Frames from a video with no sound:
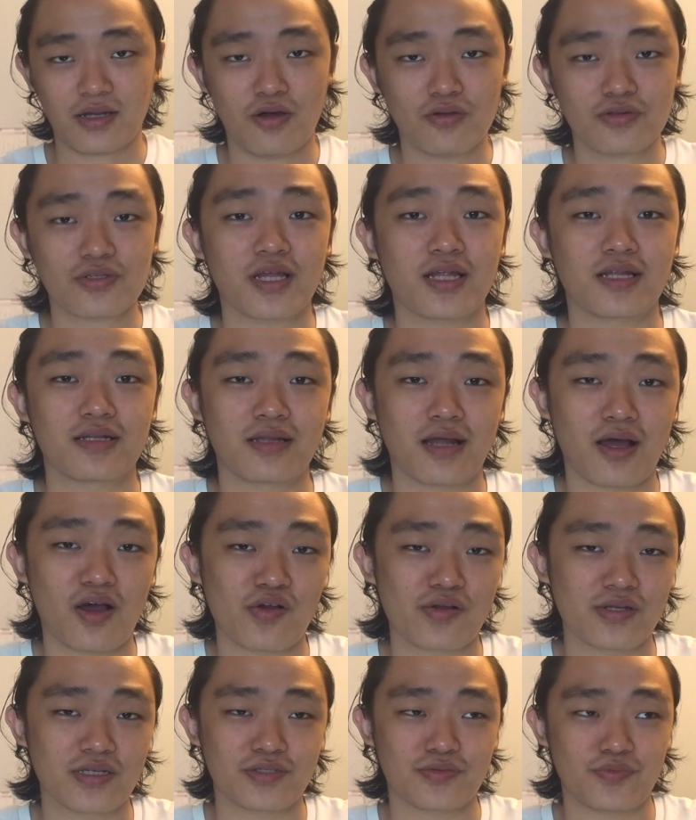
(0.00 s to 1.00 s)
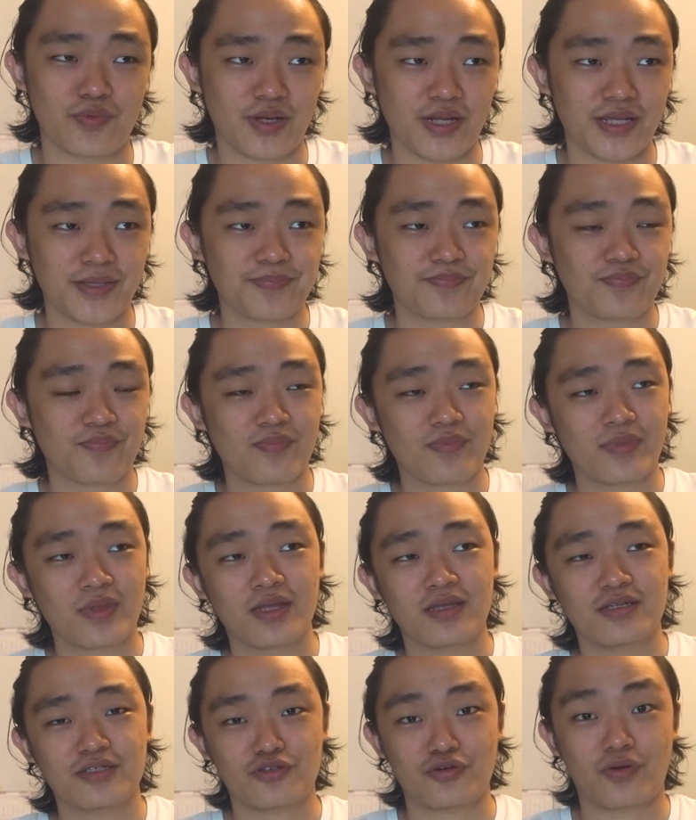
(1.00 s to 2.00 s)
Khao San now is really
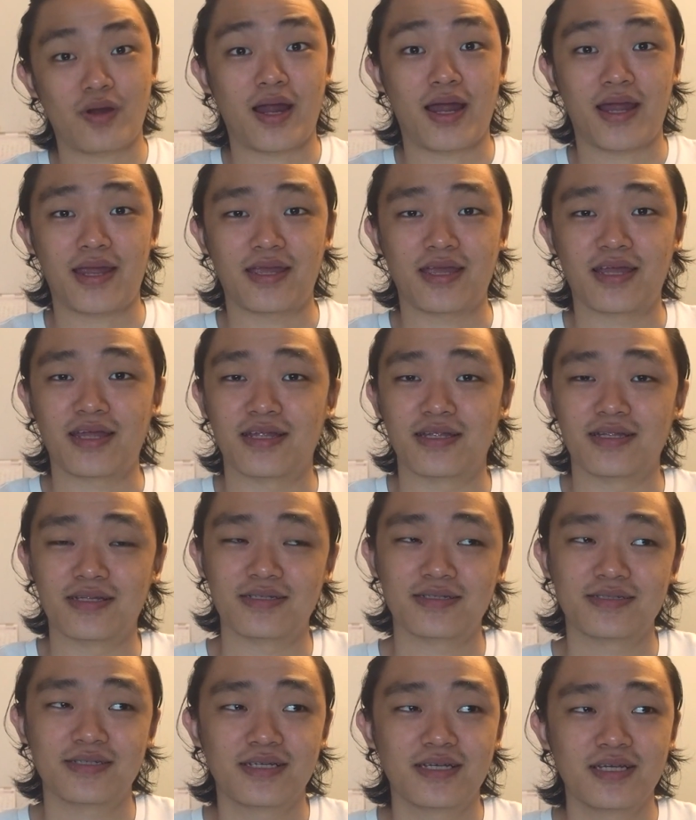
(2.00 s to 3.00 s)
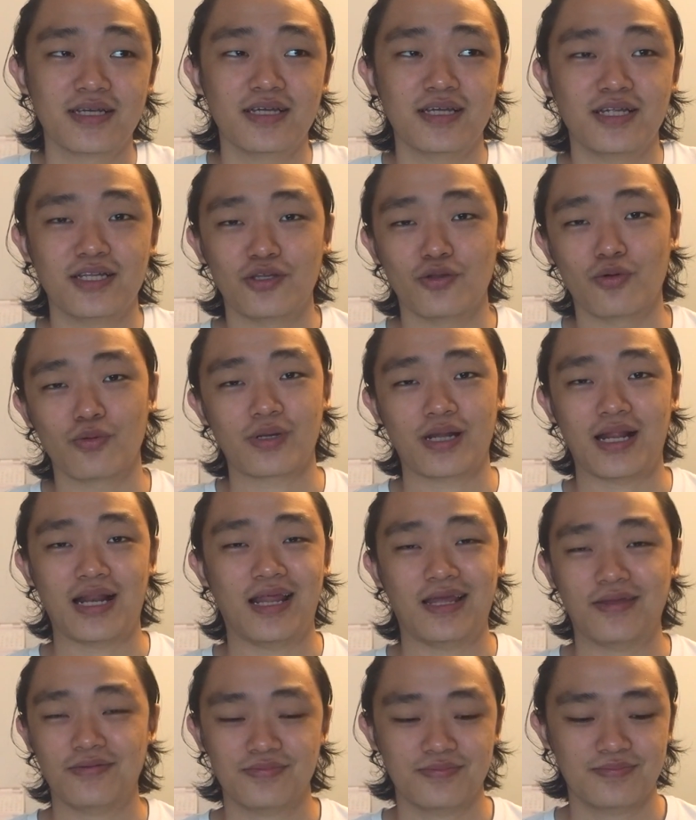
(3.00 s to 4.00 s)
dry and no
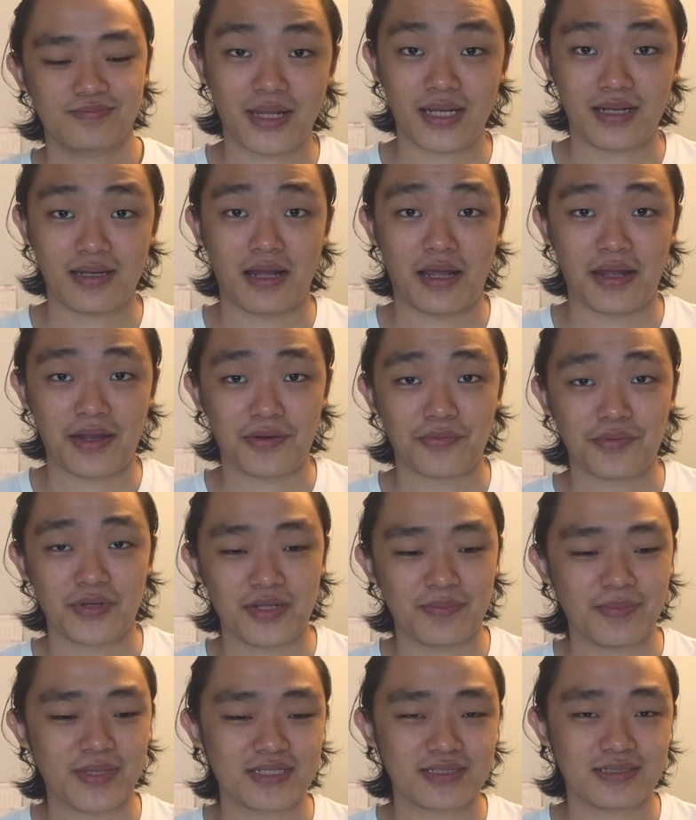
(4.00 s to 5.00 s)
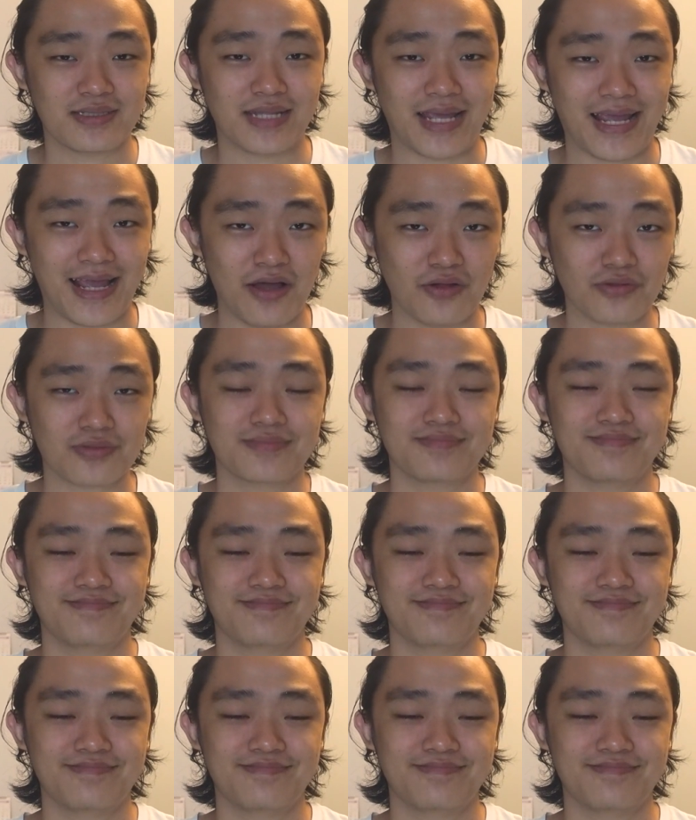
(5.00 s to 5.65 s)
nightlife, but I really miss night out.